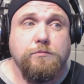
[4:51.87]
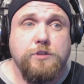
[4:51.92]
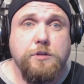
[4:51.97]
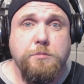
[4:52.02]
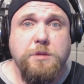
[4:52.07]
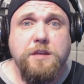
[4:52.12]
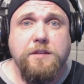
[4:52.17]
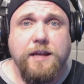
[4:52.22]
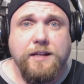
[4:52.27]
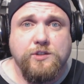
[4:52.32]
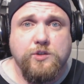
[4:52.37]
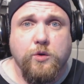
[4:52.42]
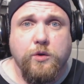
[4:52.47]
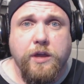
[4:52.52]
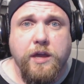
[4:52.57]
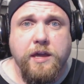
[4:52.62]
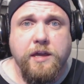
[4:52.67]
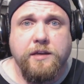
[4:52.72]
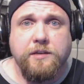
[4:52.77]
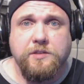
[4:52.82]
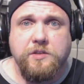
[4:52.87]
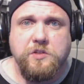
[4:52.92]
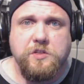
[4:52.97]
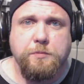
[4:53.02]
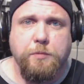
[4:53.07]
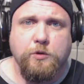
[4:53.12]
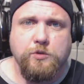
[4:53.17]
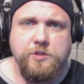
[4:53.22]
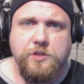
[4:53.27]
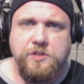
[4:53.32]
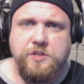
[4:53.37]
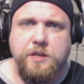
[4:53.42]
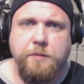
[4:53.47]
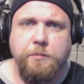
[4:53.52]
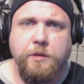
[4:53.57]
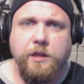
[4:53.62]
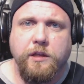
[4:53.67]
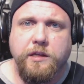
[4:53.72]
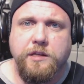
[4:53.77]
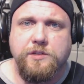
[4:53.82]
To me, that's okay because it's supposed to
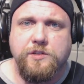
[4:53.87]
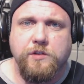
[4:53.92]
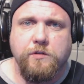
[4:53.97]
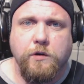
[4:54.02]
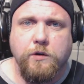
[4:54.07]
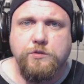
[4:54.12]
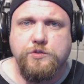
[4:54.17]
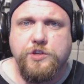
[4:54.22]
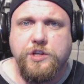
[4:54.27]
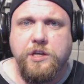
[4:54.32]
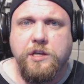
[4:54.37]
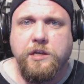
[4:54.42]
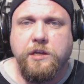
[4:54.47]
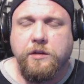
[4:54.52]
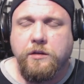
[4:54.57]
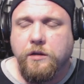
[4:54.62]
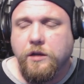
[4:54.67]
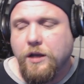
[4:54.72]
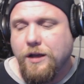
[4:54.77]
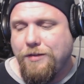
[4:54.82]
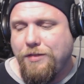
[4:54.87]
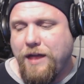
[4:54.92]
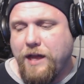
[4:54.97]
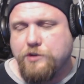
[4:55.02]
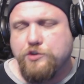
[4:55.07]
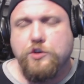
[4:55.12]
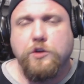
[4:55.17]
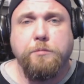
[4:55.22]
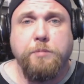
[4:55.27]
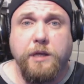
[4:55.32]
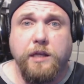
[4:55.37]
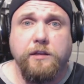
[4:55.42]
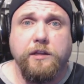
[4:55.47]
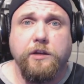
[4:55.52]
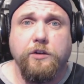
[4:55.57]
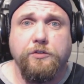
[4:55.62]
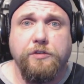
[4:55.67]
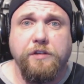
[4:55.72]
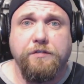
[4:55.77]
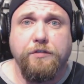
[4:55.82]
simulate zero G and that should be a
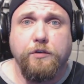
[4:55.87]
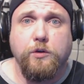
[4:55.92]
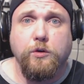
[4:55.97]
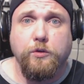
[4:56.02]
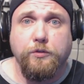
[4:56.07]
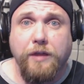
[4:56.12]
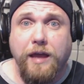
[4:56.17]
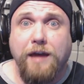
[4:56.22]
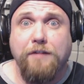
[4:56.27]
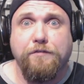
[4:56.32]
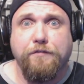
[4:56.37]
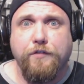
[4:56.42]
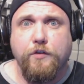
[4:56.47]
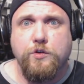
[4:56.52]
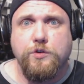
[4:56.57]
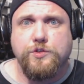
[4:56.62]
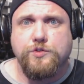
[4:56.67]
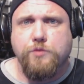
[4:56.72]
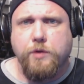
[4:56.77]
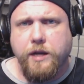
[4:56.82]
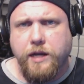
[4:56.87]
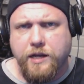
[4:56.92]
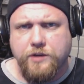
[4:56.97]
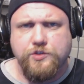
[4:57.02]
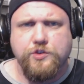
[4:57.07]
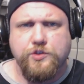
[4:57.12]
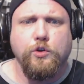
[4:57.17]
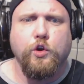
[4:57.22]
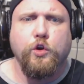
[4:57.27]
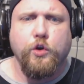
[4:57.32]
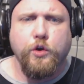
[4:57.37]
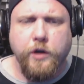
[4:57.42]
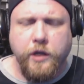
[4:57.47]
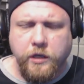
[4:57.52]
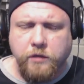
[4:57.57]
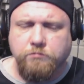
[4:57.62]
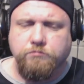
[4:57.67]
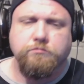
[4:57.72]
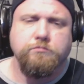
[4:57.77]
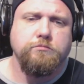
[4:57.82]
little difficult at first, right? As you're
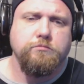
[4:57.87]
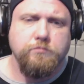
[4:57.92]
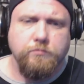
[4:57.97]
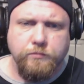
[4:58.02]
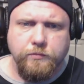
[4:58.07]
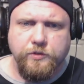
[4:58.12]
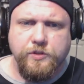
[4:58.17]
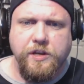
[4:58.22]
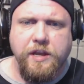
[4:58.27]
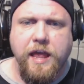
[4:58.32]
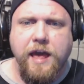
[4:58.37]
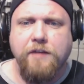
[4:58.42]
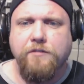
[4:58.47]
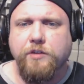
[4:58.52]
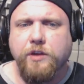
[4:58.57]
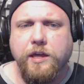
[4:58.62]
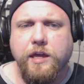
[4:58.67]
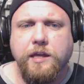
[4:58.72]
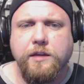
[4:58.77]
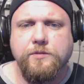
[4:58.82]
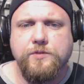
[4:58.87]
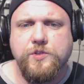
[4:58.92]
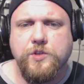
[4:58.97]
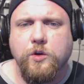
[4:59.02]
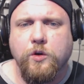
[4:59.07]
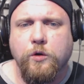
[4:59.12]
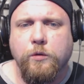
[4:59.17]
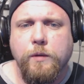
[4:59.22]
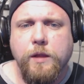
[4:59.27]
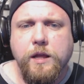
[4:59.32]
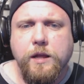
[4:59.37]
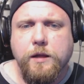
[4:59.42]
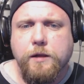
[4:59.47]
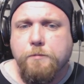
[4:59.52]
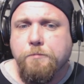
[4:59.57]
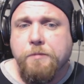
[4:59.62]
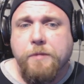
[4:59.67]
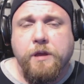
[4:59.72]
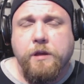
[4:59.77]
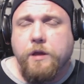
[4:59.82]
learning to navigate. So
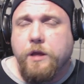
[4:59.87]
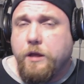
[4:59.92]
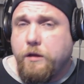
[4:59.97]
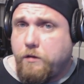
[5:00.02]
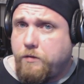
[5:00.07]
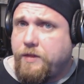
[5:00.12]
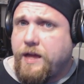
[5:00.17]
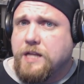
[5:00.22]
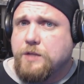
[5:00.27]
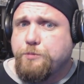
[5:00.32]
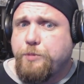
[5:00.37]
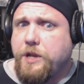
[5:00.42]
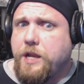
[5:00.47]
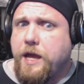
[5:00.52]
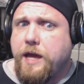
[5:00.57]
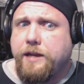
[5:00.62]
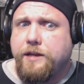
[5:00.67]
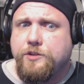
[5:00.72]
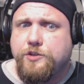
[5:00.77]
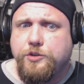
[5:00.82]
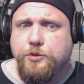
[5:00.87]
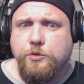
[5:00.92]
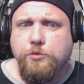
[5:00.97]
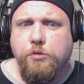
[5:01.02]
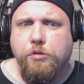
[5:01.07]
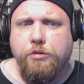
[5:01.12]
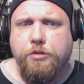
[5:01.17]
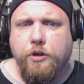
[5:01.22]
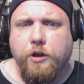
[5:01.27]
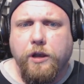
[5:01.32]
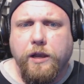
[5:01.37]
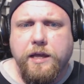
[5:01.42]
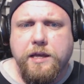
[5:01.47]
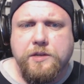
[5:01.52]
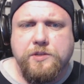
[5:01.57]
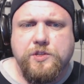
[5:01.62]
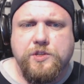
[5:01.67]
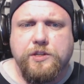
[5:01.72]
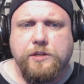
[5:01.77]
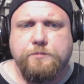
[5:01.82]
that's been added to the
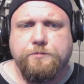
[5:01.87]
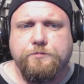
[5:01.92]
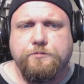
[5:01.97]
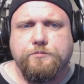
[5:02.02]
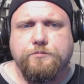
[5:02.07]
list.